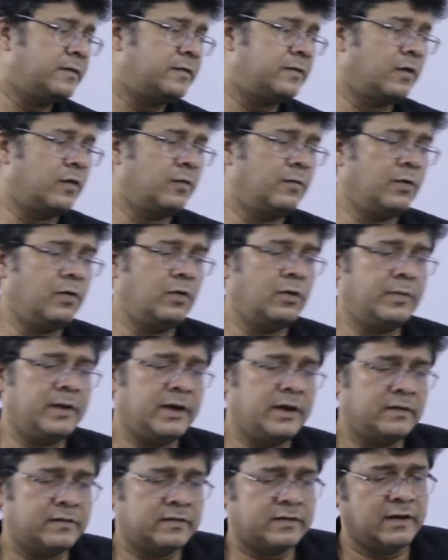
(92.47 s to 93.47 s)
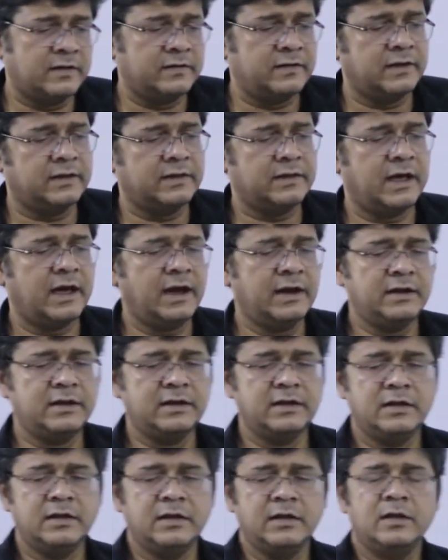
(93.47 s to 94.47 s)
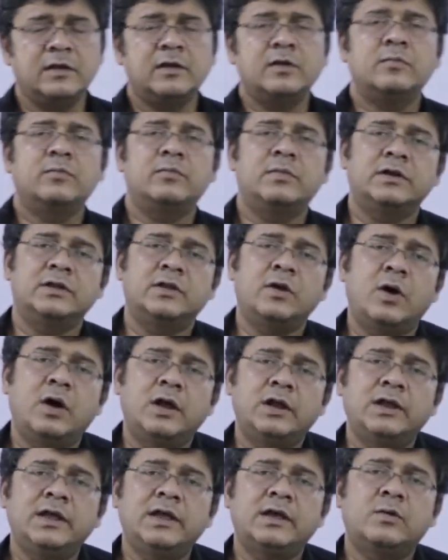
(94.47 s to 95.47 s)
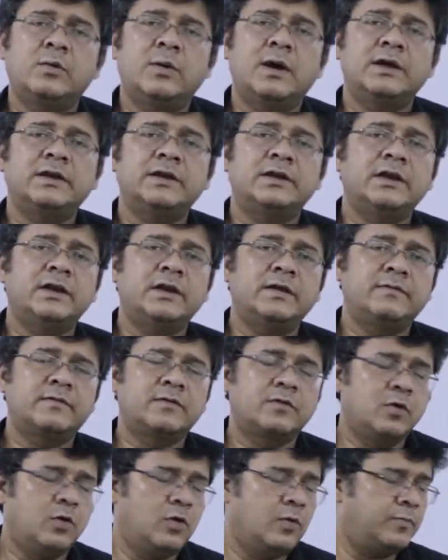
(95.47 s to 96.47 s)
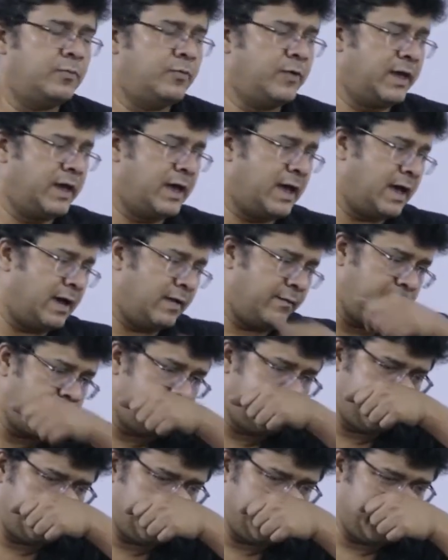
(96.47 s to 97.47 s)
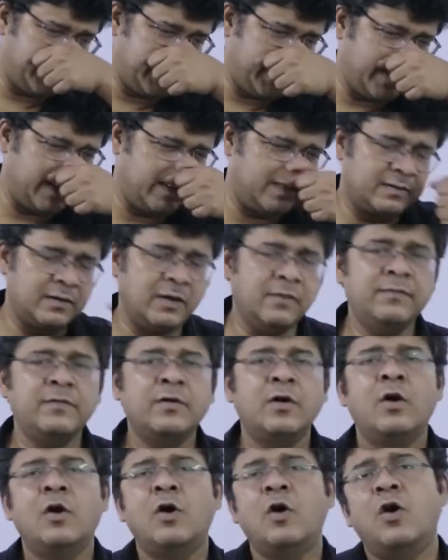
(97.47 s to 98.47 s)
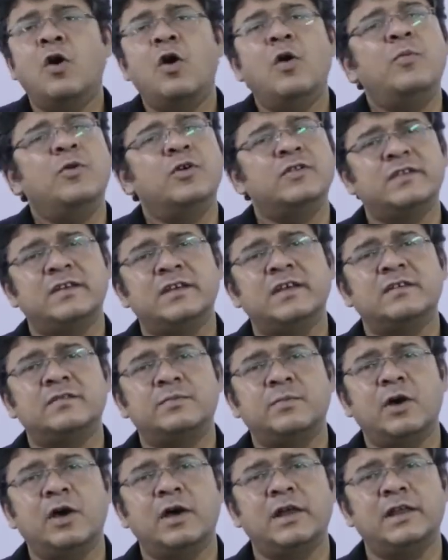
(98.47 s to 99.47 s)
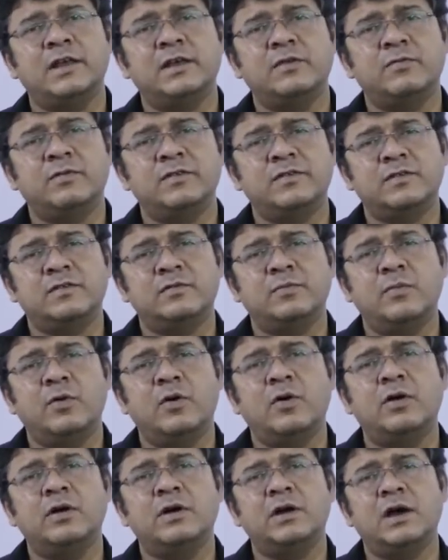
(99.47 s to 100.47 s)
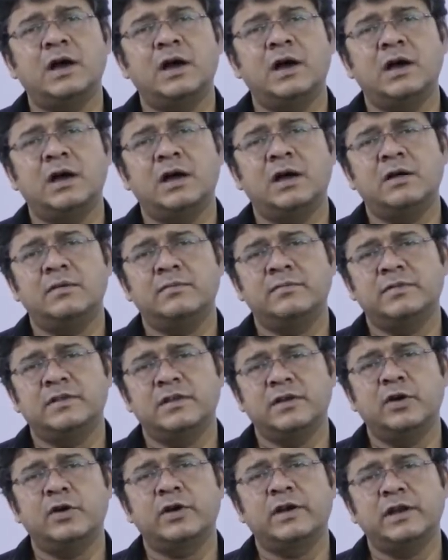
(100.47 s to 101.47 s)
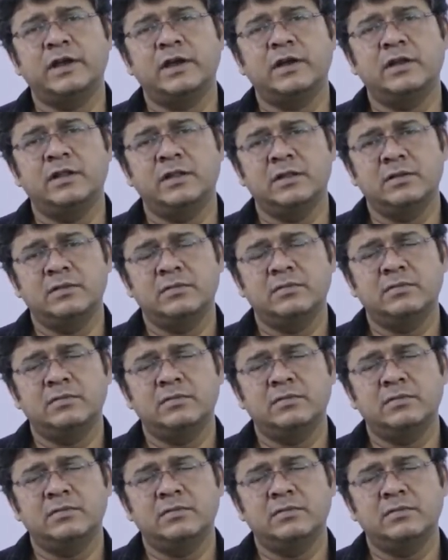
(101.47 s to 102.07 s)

So, we will be discussing that, but the only quantitative scope we have in case of homogeneous boiling, which is more theoretical